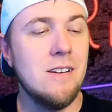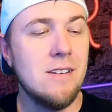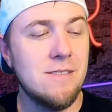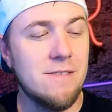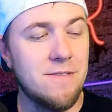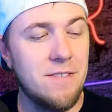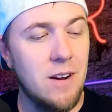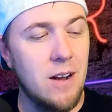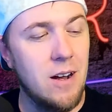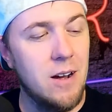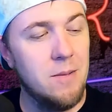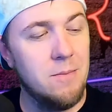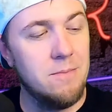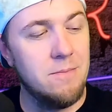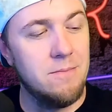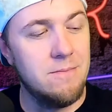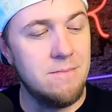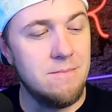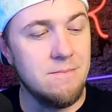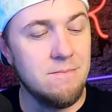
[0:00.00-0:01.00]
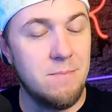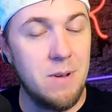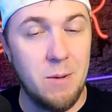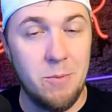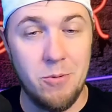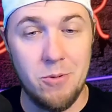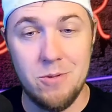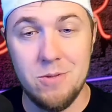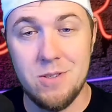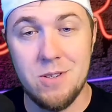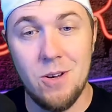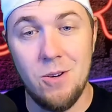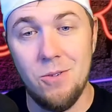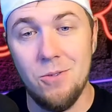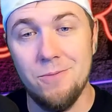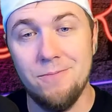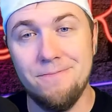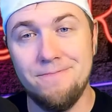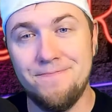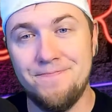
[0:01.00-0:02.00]
from people who
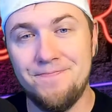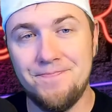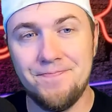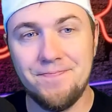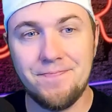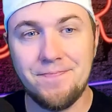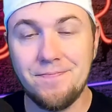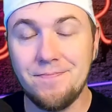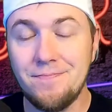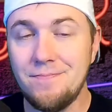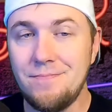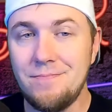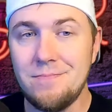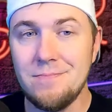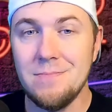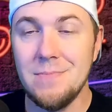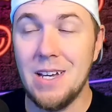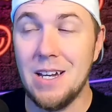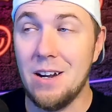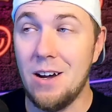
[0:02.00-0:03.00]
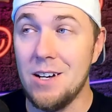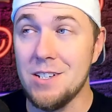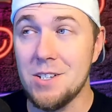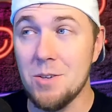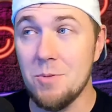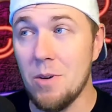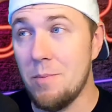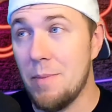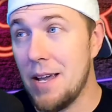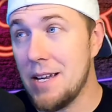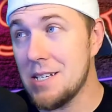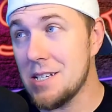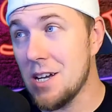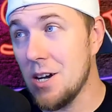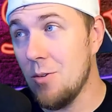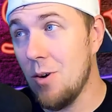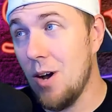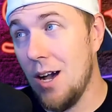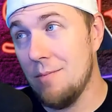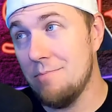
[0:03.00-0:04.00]
sold. And also what makes it
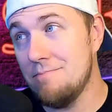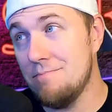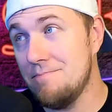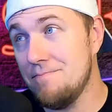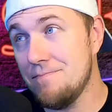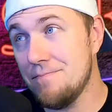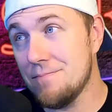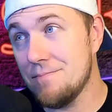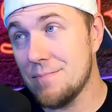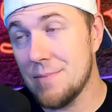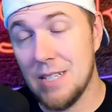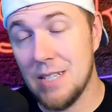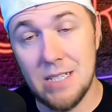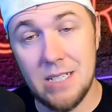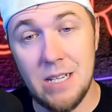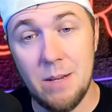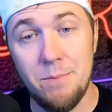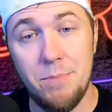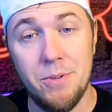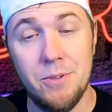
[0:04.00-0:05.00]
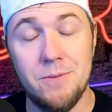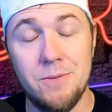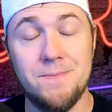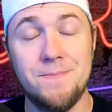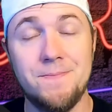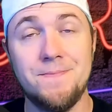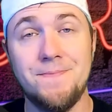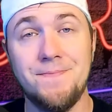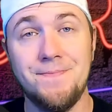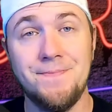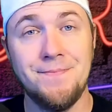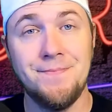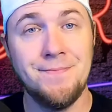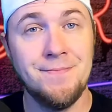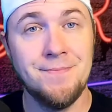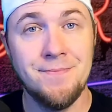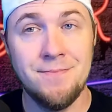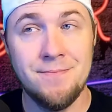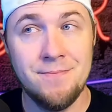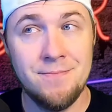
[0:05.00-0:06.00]
go up is simple.
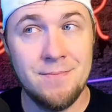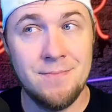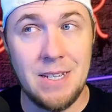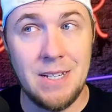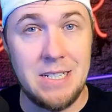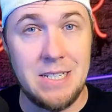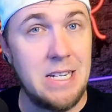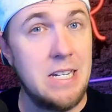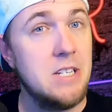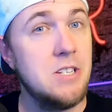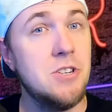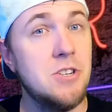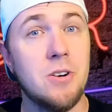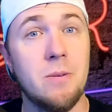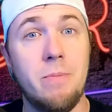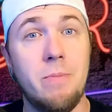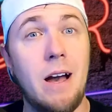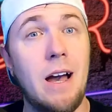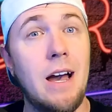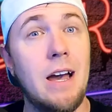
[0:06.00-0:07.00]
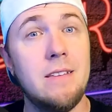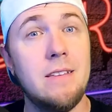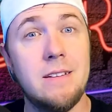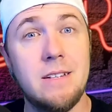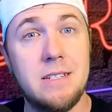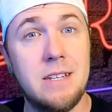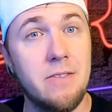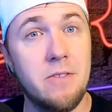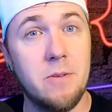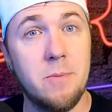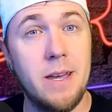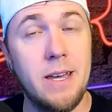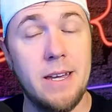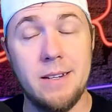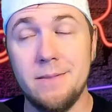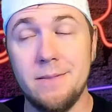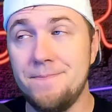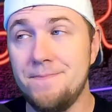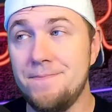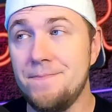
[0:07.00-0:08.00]
It's easier to buy than it's ever
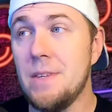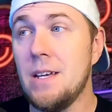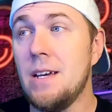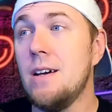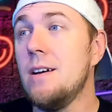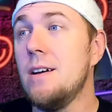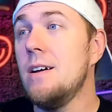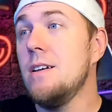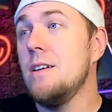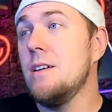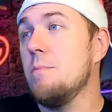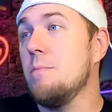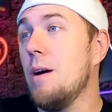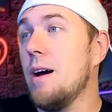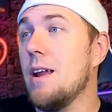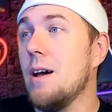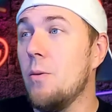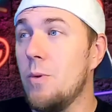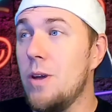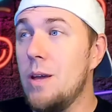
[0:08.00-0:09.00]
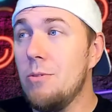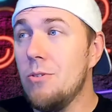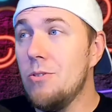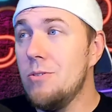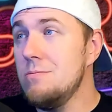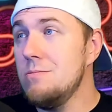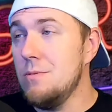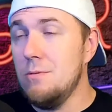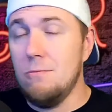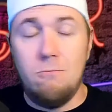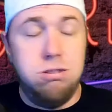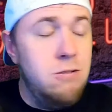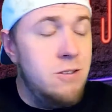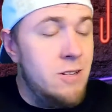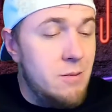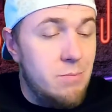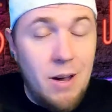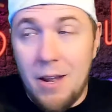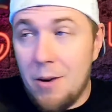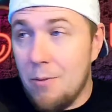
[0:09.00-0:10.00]
been. You buy it on Webull,
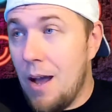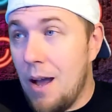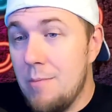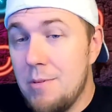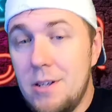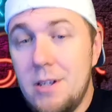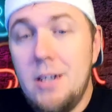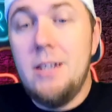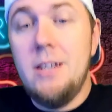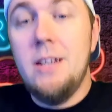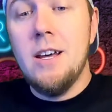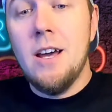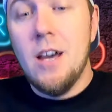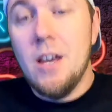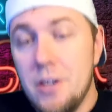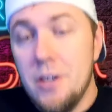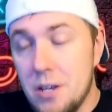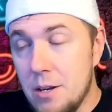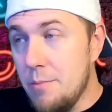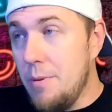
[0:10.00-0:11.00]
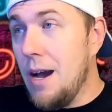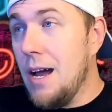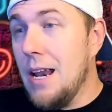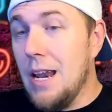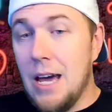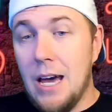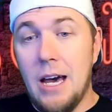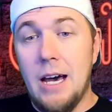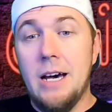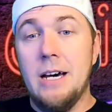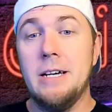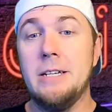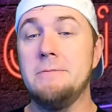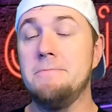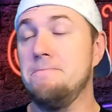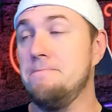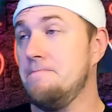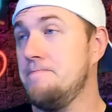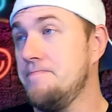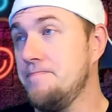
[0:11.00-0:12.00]
you buy it on Robinhood, you can buy it on